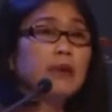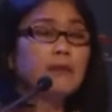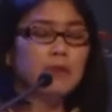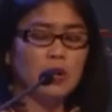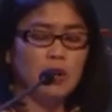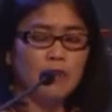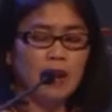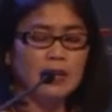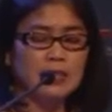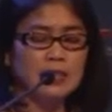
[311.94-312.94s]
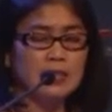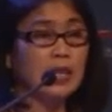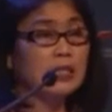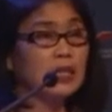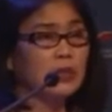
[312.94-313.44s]
member of ICDE
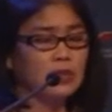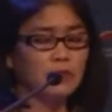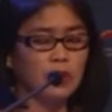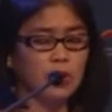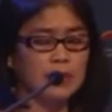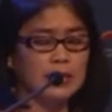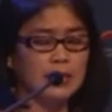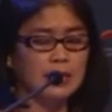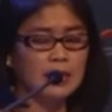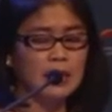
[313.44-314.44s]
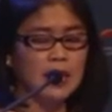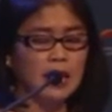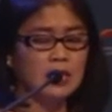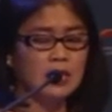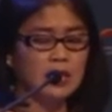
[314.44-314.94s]
Executive Committee
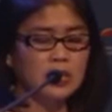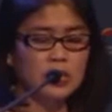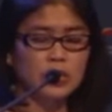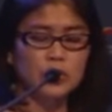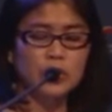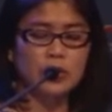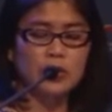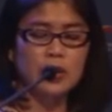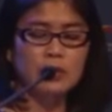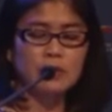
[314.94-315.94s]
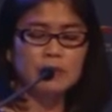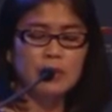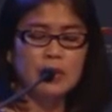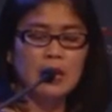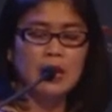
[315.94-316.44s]
and Secretary General,
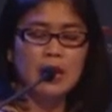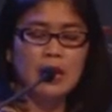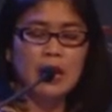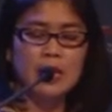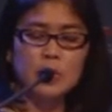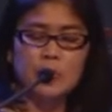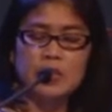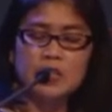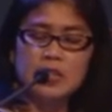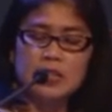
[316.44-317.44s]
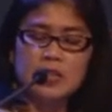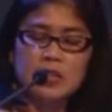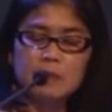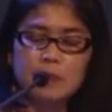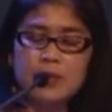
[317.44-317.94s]
especially
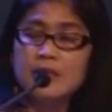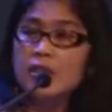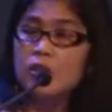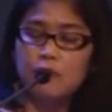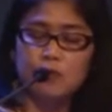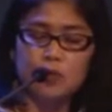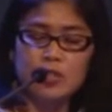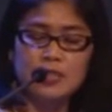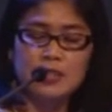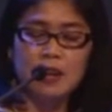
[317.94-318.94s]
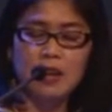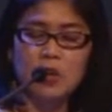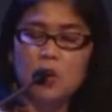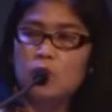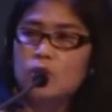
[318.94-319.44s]
President of UNISA
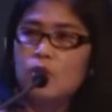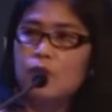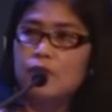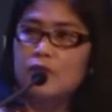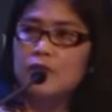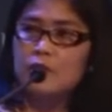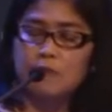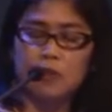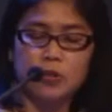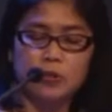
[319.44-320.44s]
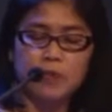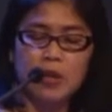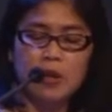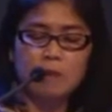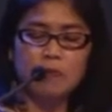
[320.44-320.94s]
and host of this forum,
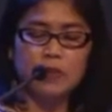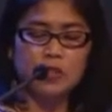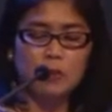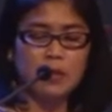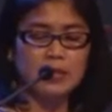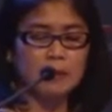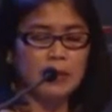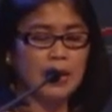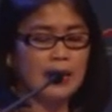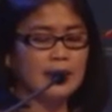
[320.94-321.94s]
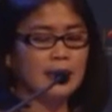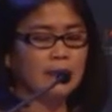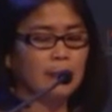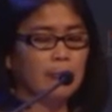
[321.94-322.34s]
Professor Mandla Makanya,